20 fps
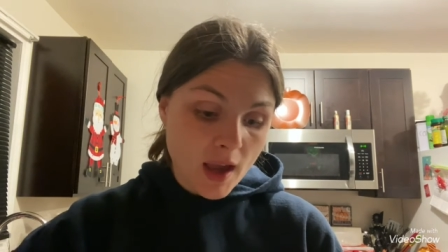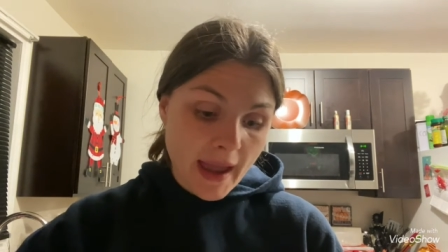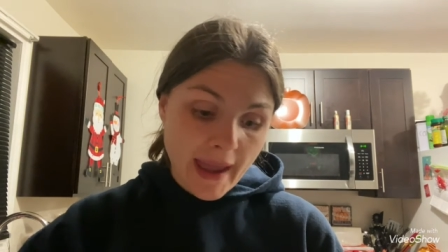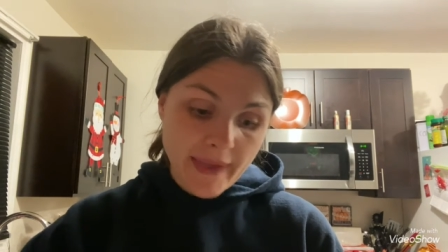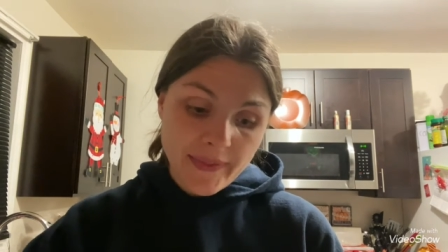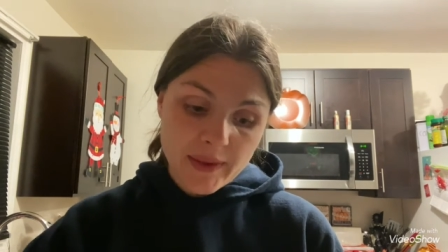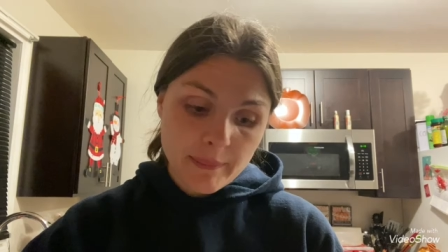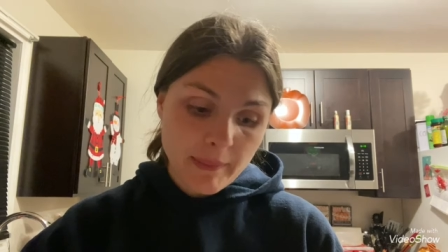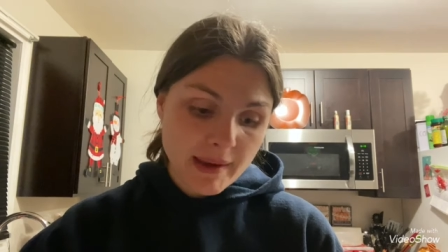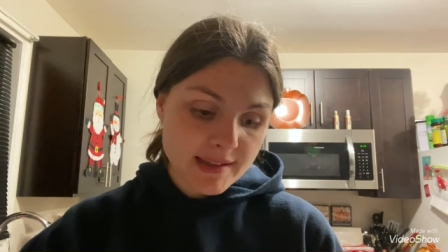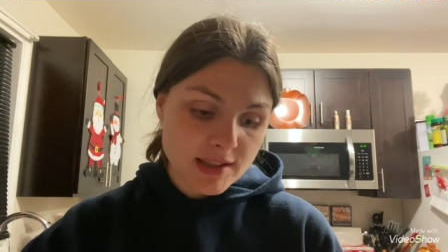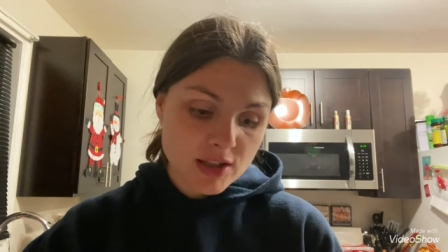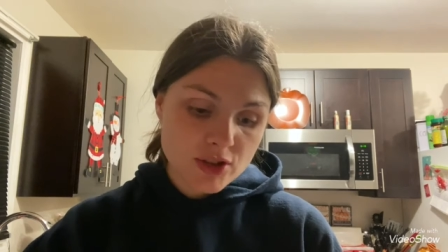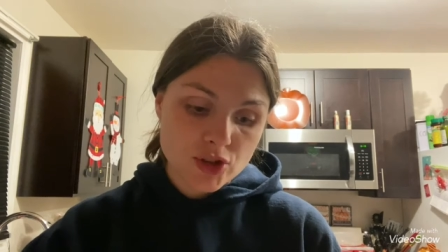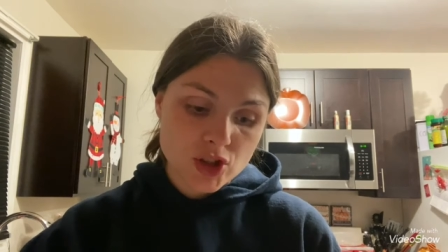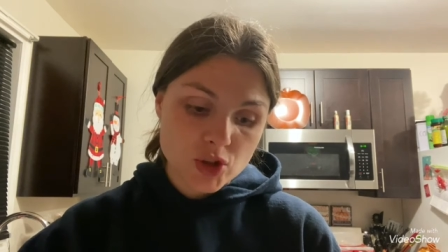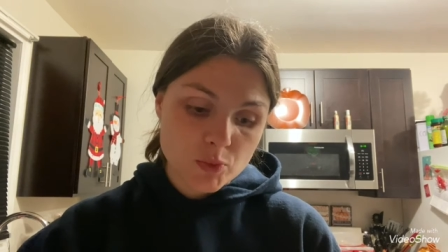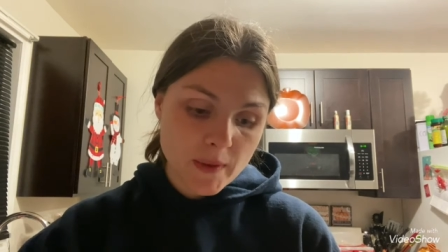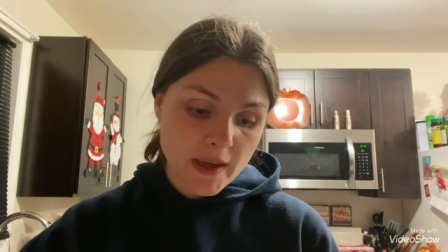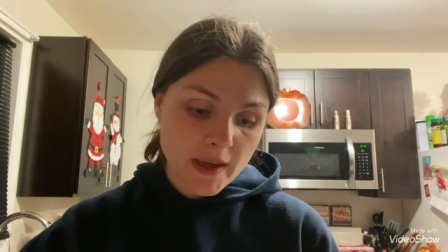And like my
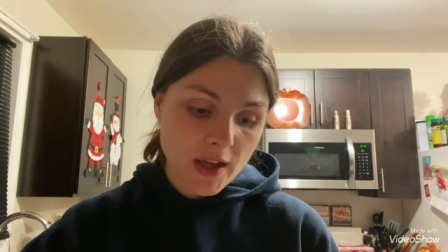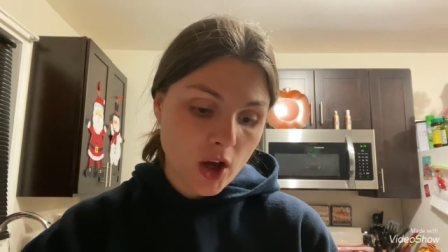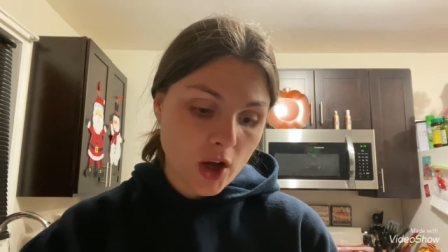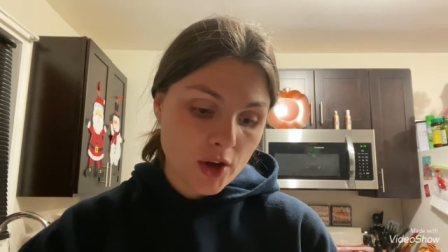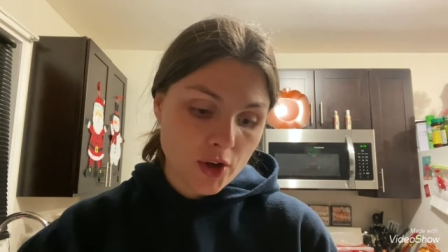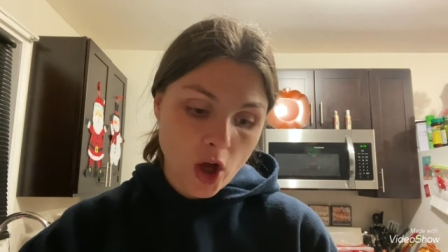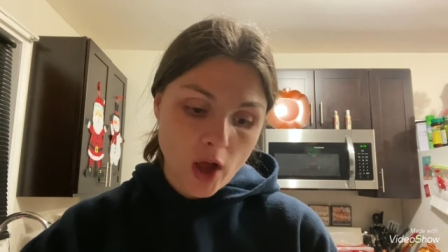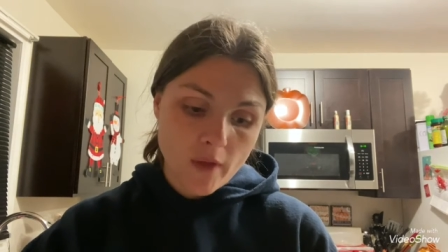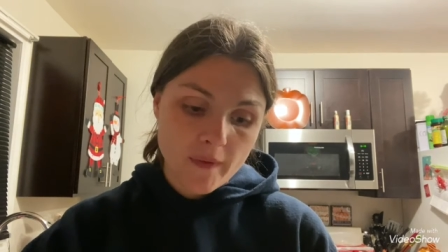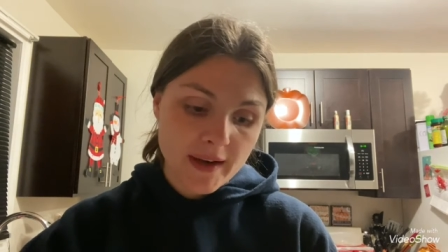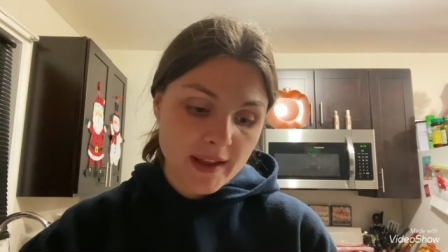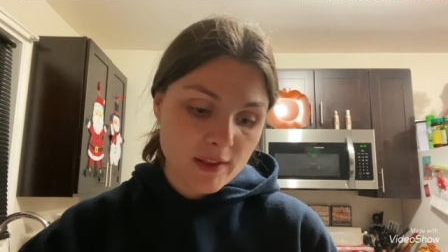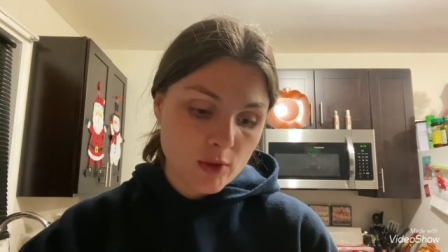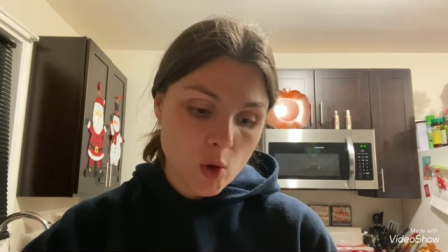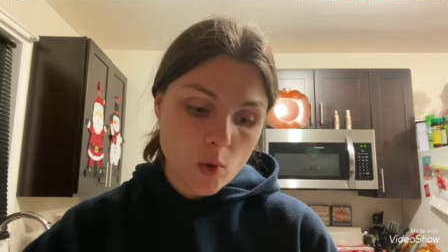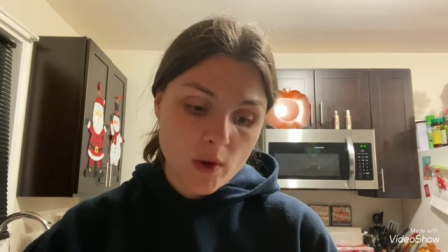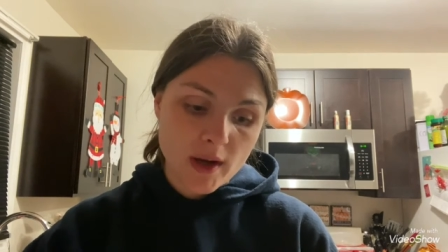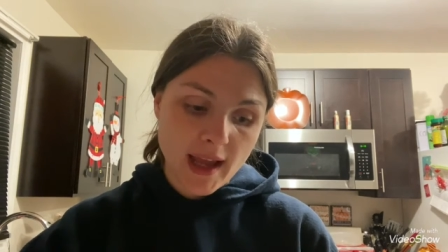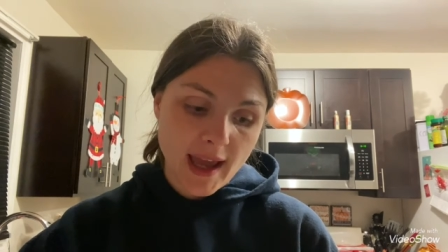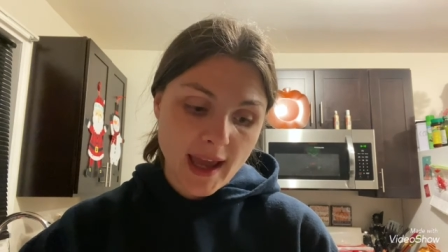sister's big on not letting
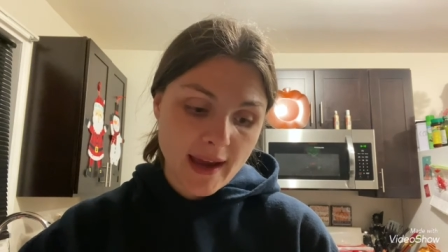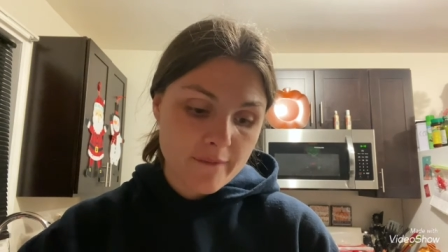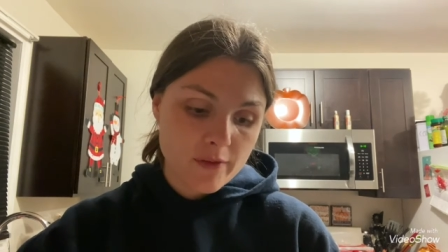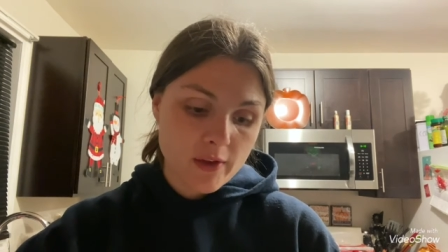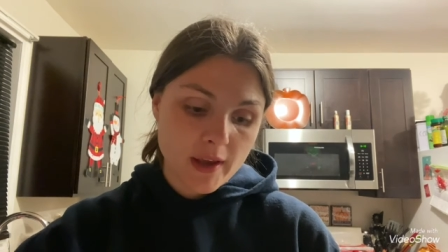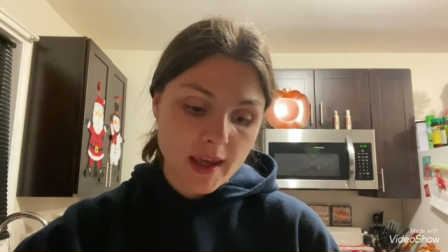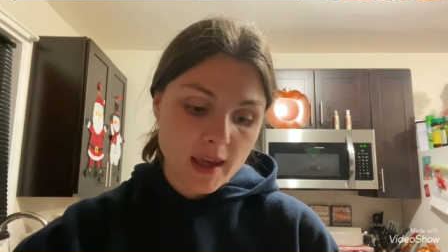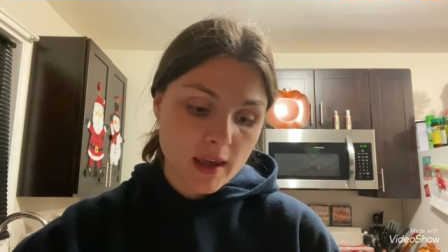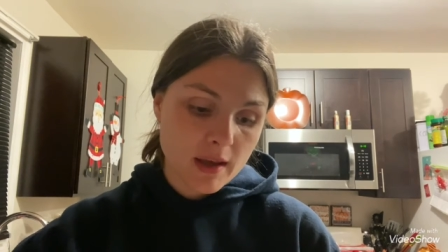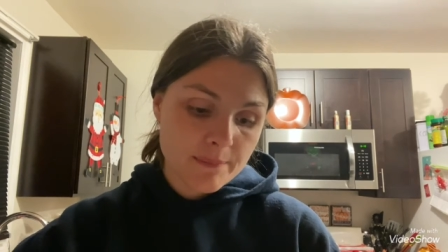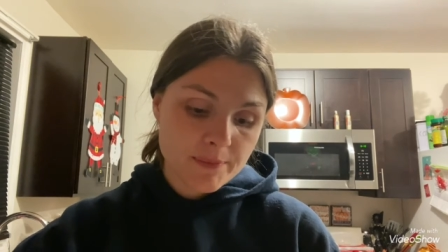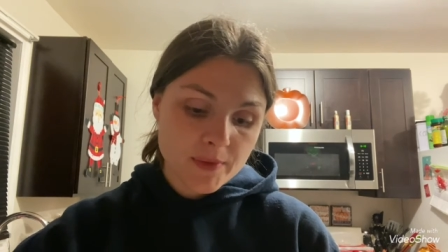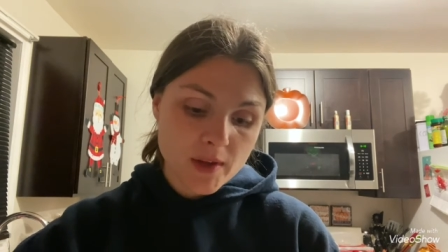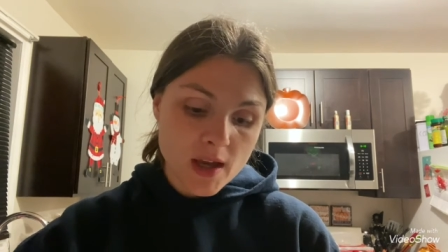Logan have like